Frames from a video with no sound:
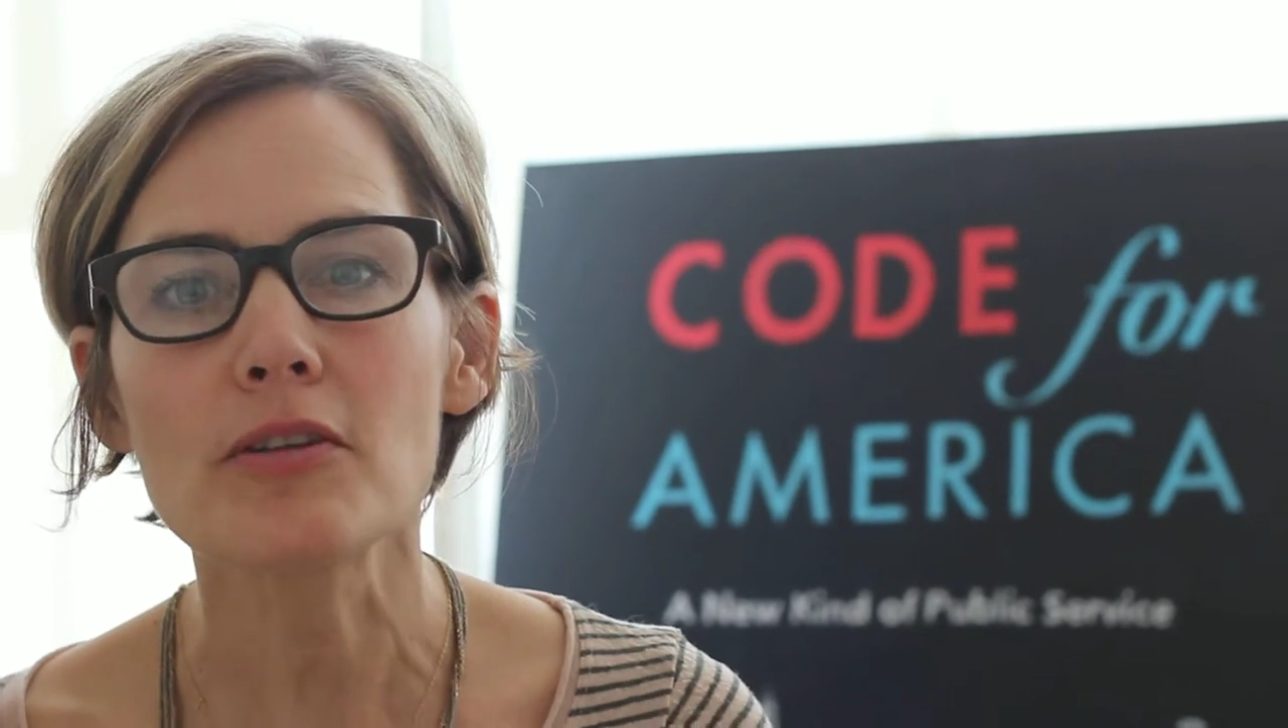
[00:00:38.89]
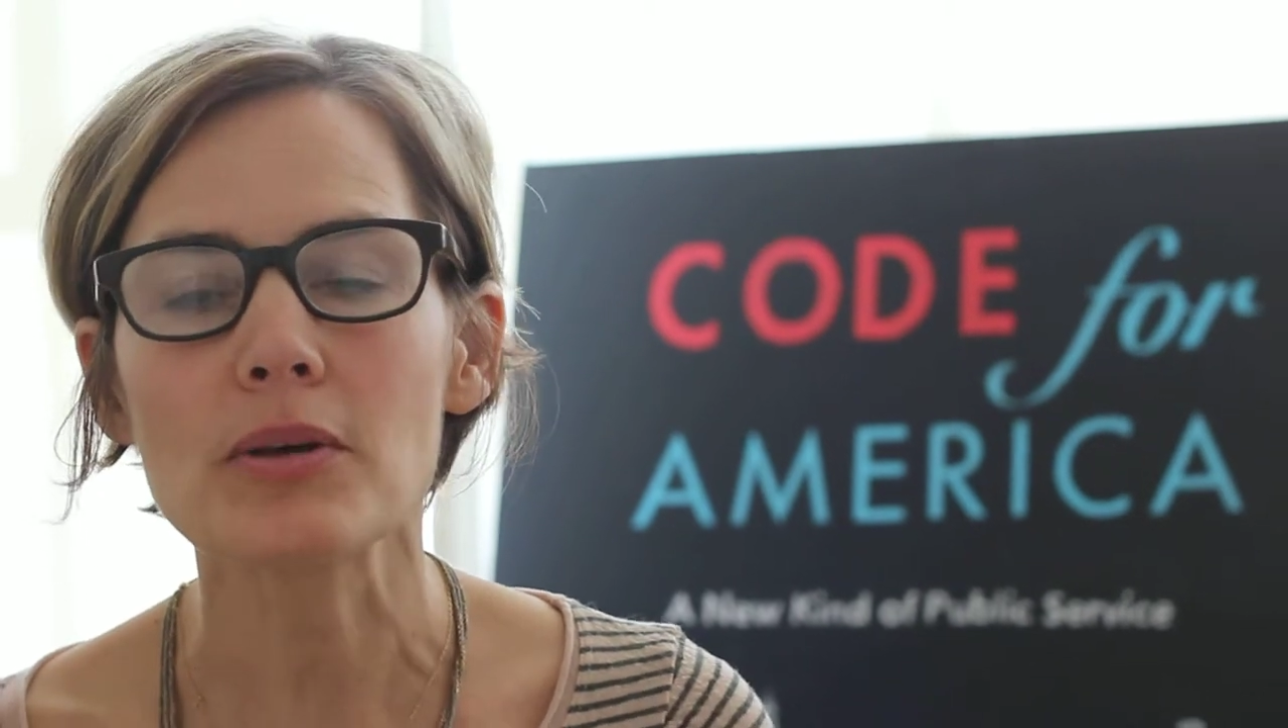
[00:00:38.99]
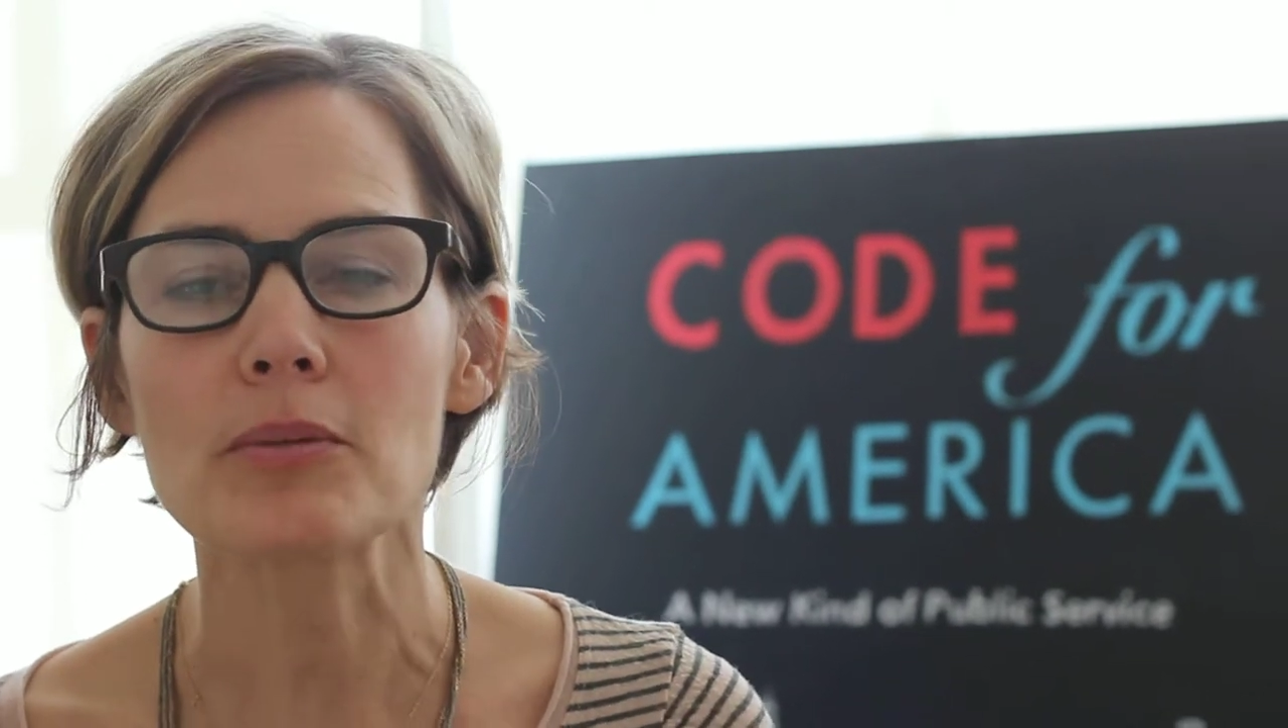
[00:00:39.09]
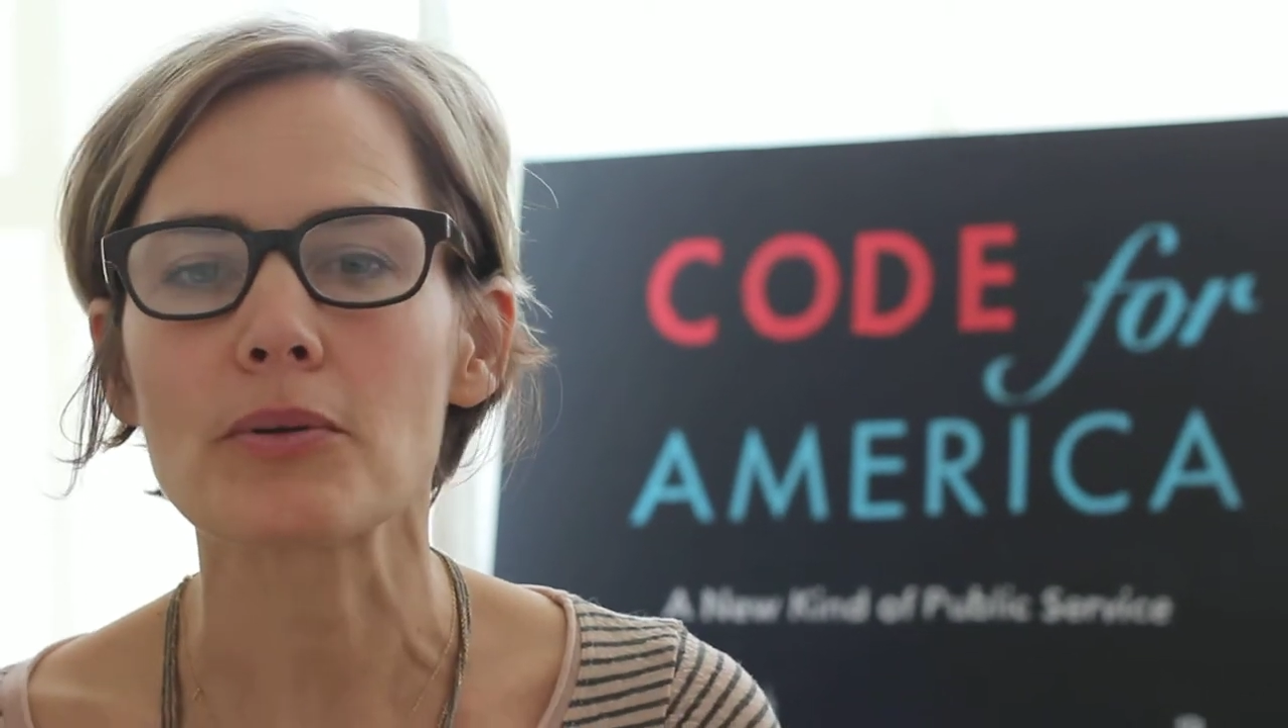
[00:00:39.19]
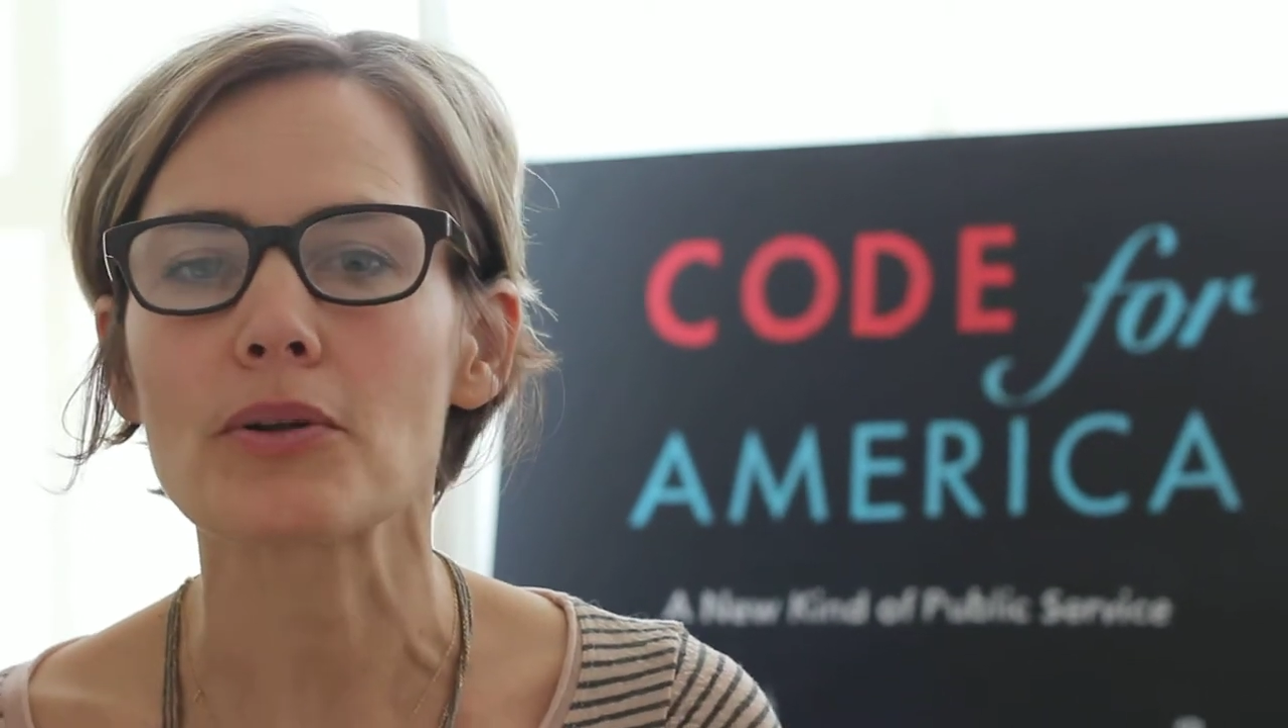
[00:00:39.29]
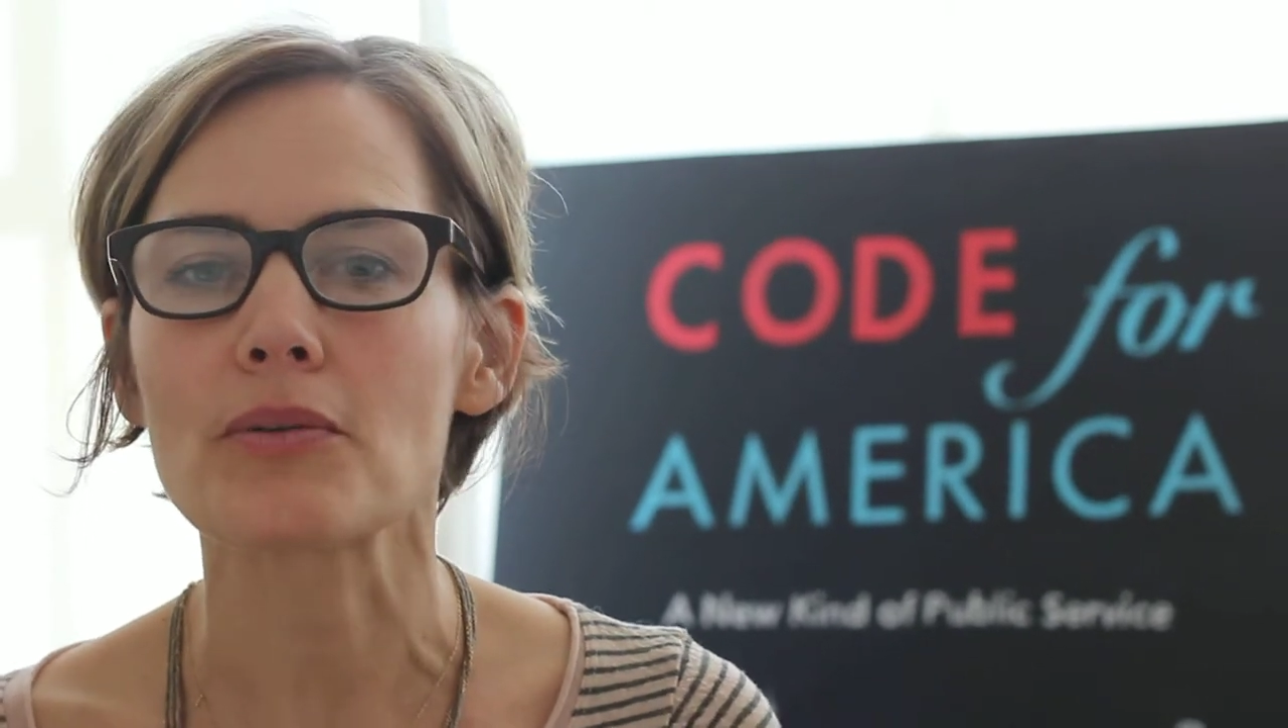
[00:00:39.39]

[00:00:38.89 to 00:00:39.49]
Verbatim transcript: the people